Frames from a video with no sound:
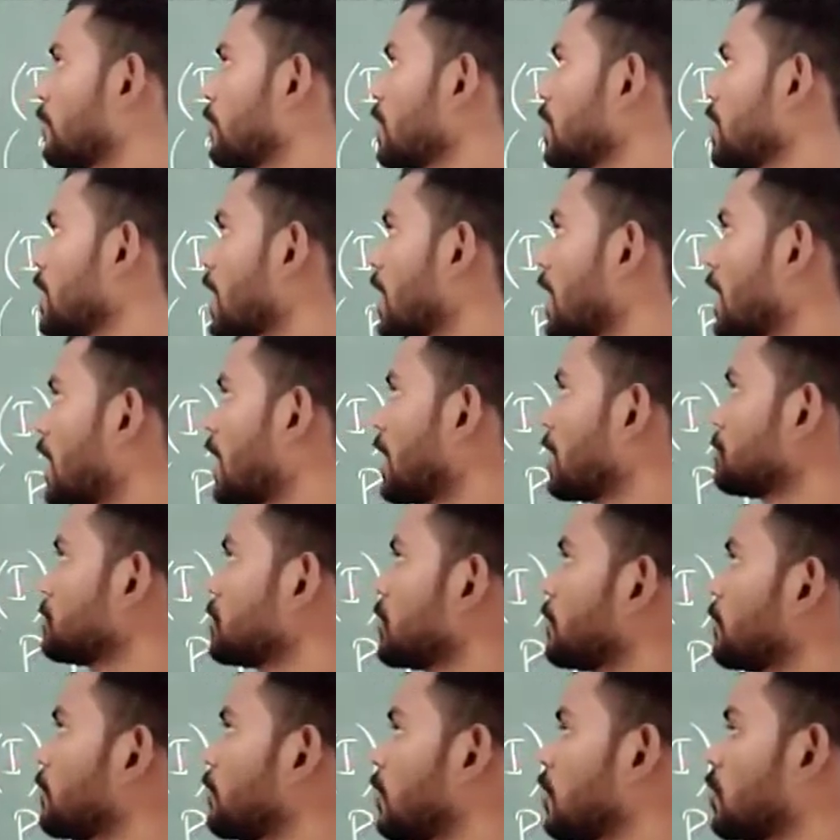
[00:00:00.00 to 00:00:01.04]
we
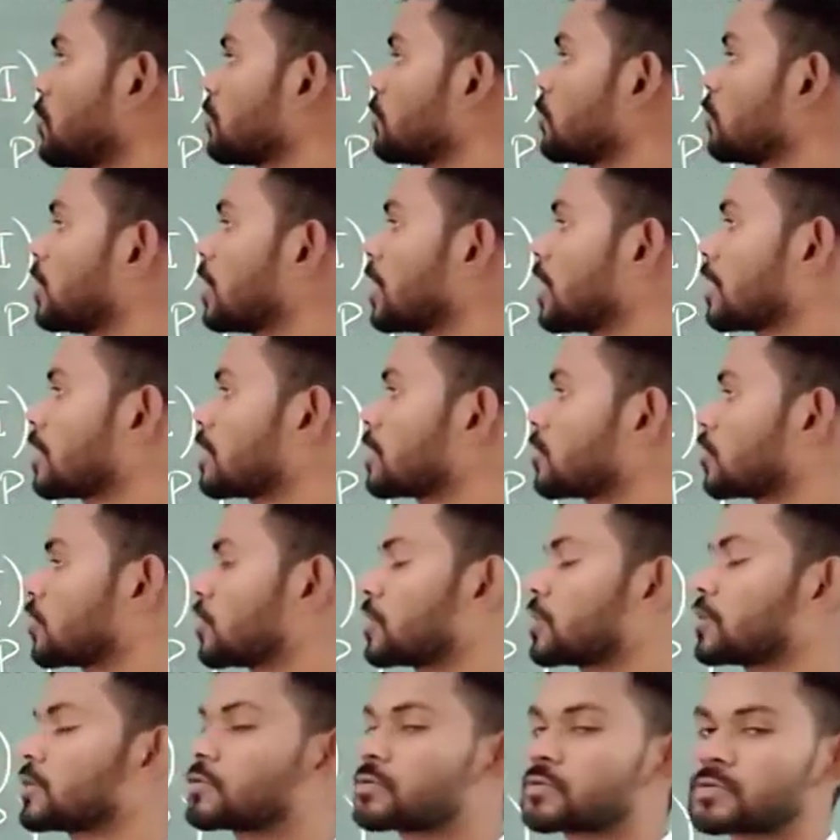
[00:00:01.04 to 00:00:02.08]
have the formula in
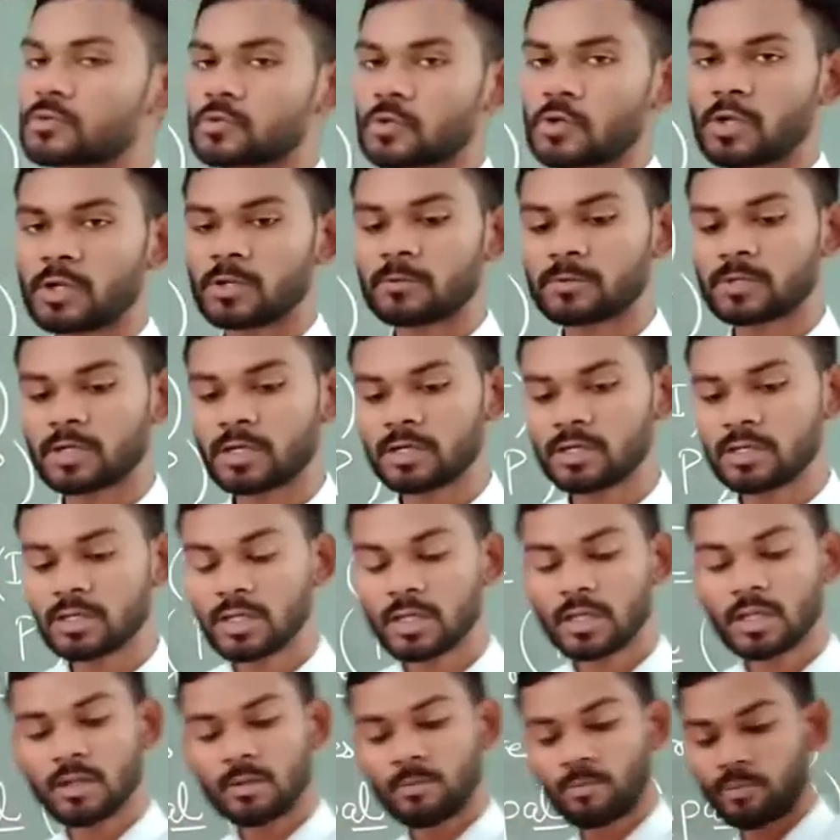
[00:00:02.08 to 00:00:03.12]
order to solve
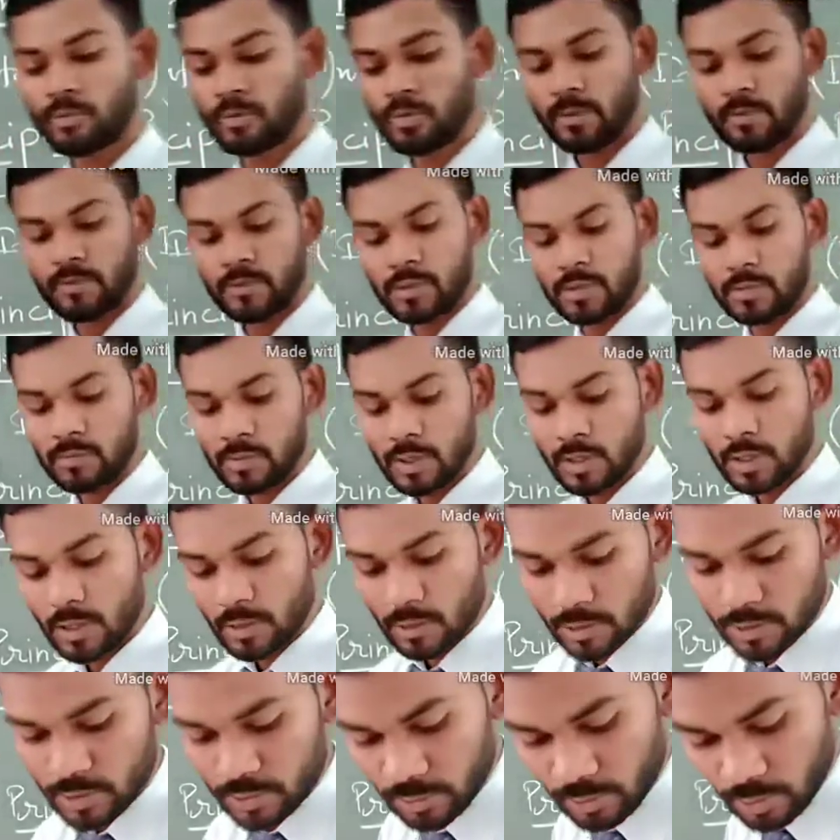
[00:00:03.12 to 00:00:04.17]
the problem.
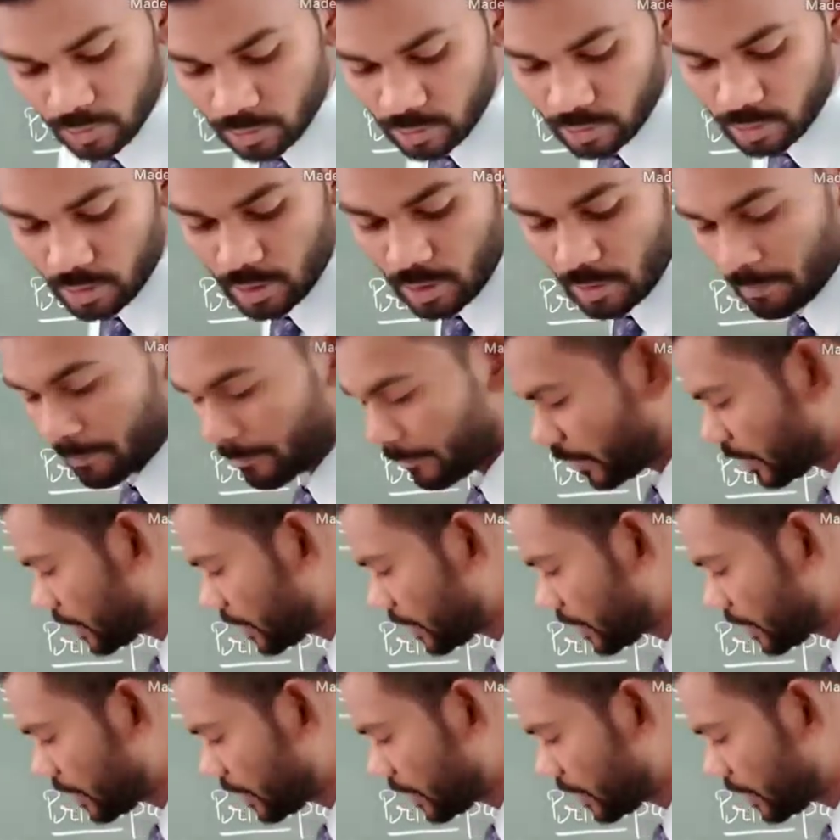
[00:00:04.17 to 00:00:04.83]
So